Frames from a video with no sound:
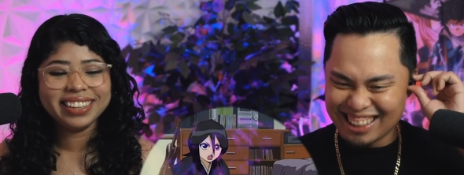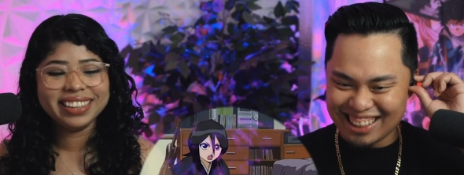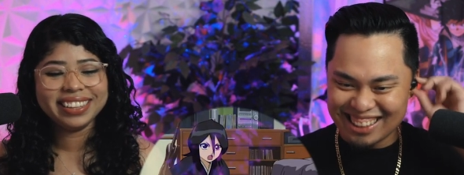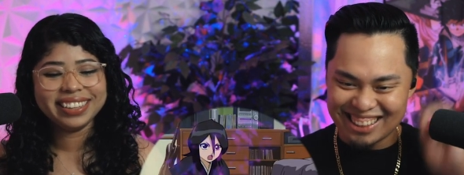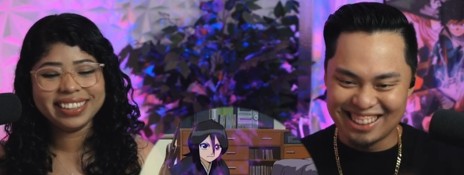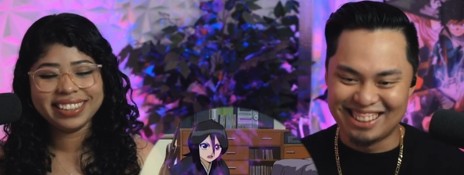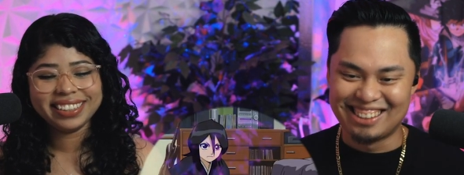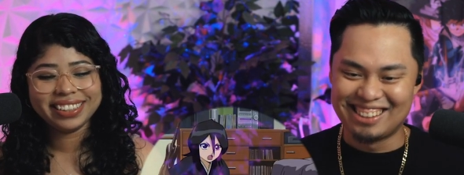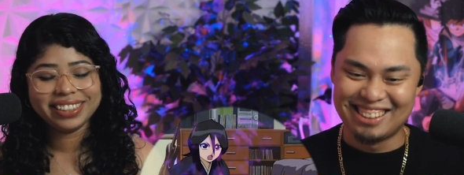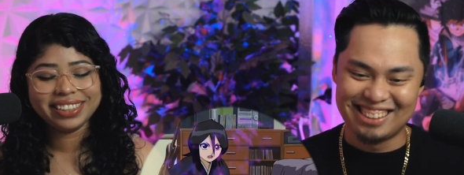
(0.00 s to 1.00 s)

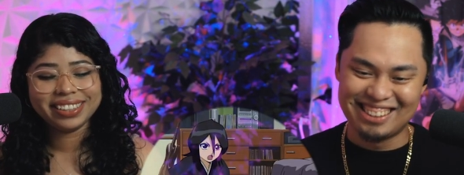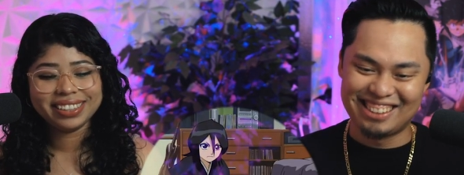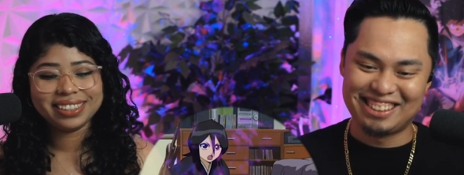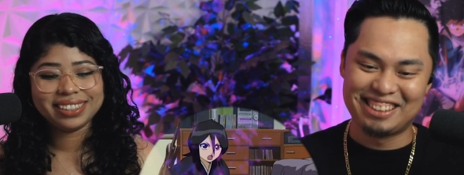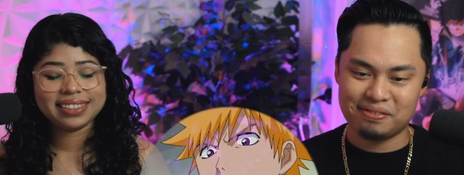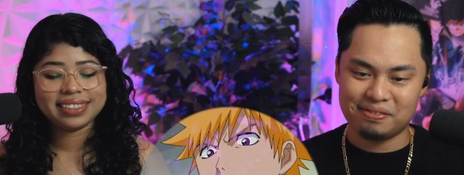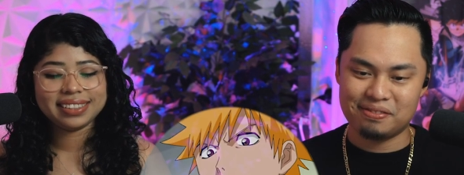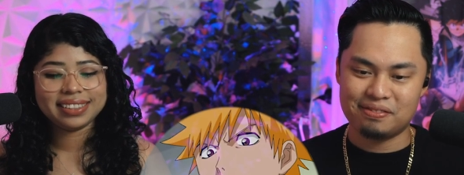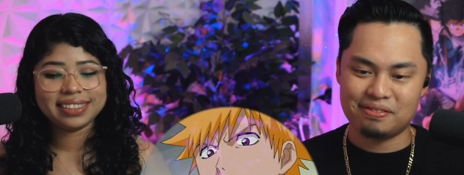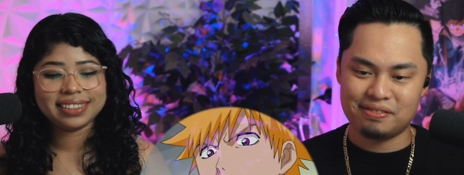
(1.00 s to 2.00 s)

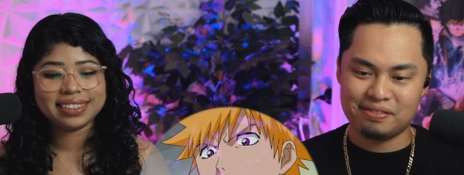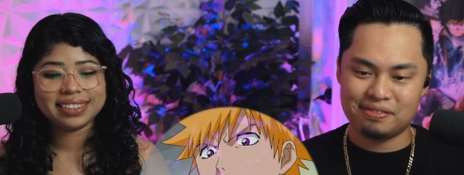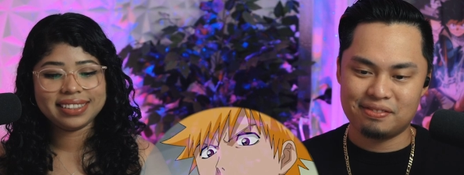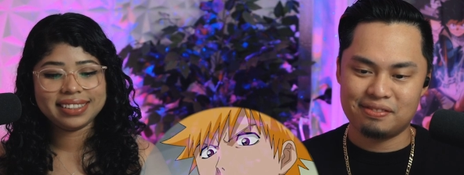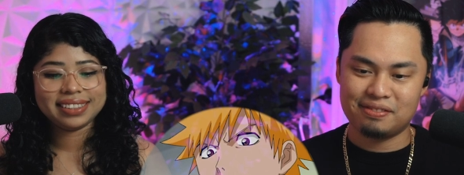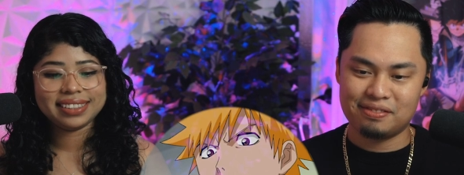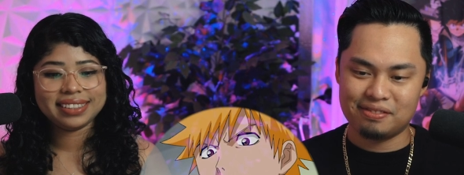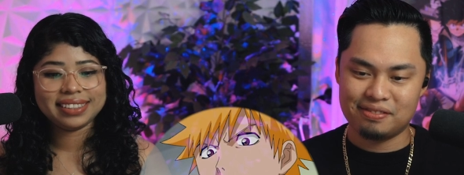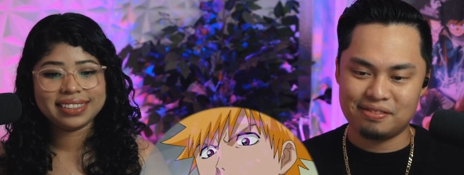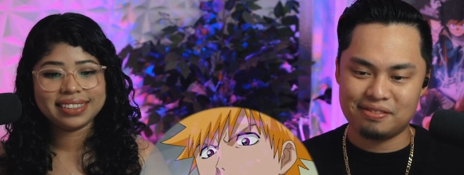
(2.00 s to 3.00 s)

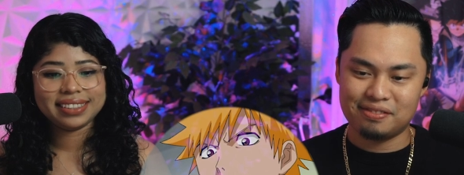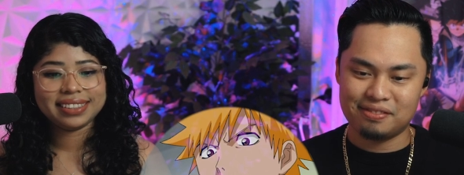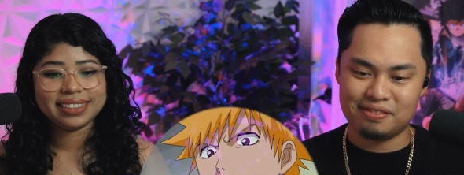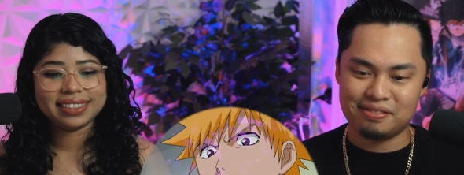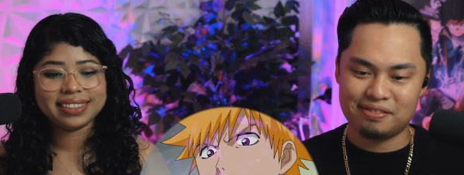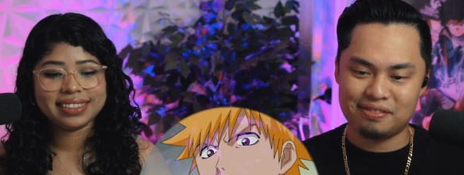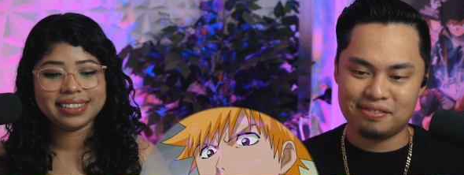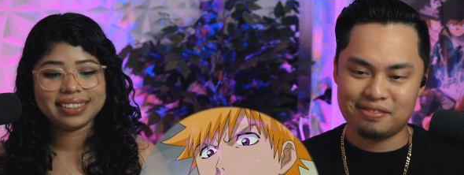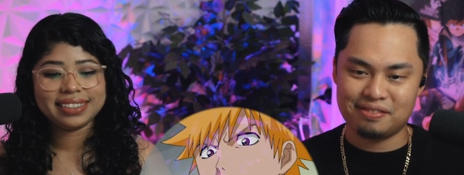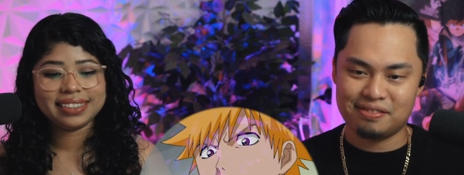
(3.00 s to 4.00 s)

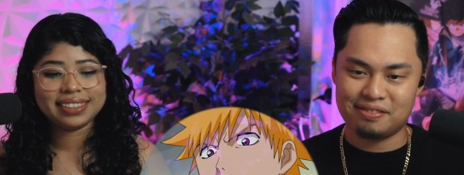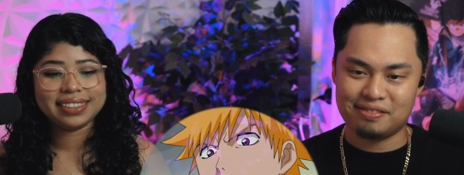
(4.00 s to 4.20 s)
No one is speaking in this clip.